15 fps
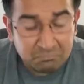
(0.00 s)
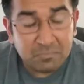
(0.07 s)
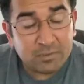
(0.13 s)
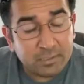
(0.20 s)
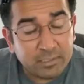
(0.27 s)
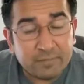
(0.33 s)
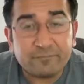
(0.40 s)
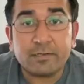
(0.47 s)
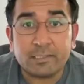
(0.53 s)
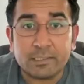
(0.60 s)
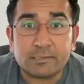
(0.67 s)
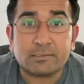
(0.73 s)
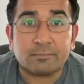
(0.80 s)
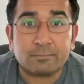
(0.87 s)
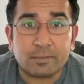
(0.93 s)
Definitely
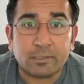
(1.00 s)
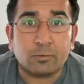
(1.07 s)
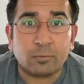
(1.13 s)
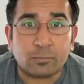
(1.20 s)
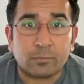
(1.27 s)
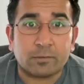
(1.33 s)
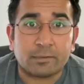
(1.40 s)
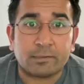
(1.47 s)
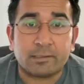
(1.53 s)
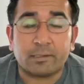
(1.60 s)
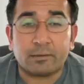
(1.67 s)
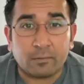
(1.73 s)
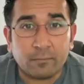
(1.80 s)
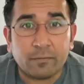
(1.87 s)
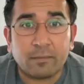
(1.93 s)
something noteworthy. And
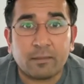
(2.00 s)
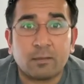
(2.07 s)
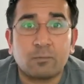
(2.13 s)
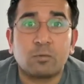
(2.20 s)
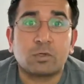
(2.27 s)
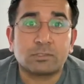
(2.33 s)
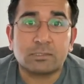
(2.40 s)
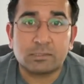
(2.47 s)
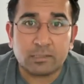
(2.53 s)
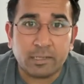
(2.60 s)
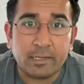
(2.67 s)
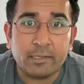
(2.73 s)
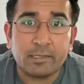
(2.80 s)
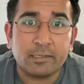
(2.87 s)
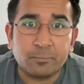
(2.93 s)
the good thing was
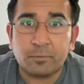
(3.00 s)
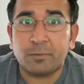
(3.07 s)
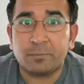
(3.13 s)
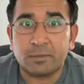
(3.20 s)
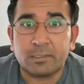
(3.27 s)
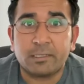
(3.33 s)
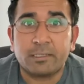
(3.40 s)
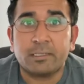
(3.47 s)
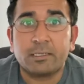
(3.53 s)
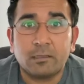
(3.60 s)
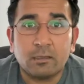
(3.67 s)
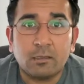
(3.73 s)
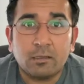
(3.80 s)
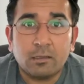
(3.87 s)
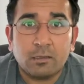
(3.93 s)
Indian Premier League.
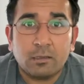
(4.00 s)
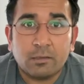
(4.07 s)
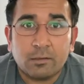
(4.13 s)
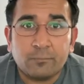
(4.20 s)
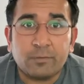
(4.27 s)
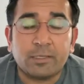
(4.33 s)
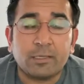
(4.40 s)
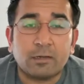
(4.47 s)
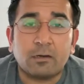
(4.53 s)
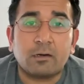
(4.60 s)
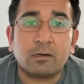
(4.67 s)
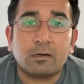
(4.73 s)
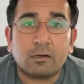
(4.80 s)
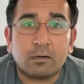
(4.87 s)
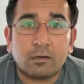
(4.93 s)
We
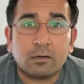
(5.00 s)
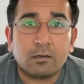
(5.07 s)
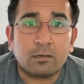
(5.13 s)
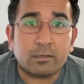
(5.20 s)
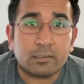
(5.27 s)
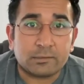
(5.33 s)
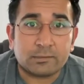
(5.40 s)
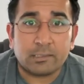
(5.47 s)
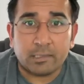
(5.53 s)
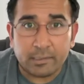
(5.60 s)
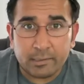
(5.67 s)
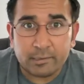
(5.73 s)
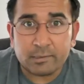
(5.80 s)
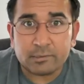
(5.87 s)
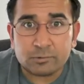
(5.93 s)
are. It's the
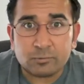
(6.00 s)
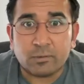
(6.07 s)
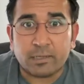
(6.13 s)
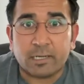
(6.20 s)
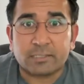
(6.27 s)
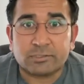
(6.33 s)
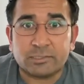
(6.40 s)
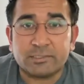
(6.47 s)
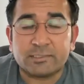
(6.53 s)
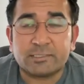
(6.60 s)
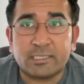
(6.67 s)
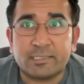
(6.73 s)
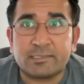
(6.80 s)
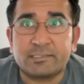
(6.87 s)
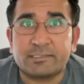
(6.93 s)
Indians who are actually
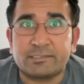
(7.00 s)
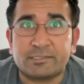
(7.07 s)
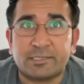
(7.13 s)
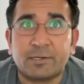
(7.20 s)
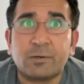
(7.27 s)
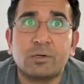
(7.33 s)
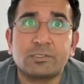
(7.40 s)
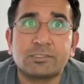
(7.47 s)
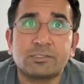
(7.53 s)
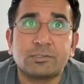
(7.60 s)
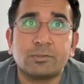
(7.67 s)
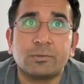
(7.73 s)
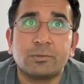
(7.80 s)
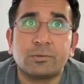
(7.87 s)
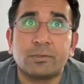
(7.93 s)
setting these records.
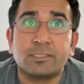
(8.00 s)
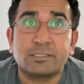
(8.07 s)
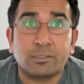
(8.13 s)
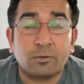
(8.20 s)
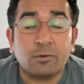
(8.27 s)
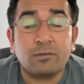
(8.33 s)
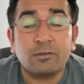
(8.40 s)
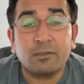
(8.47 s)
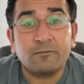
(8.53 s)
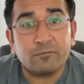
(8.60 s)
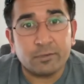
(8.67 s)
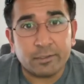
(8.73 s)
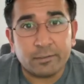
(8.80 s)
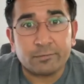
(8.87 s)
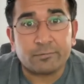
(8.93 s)
So it's a good thing for
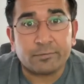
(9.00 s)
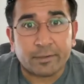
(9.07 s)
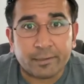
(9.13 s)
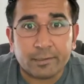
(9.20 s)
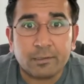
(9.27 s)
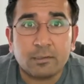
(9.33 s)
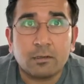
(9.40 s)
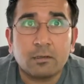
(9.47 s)
Indian cricket.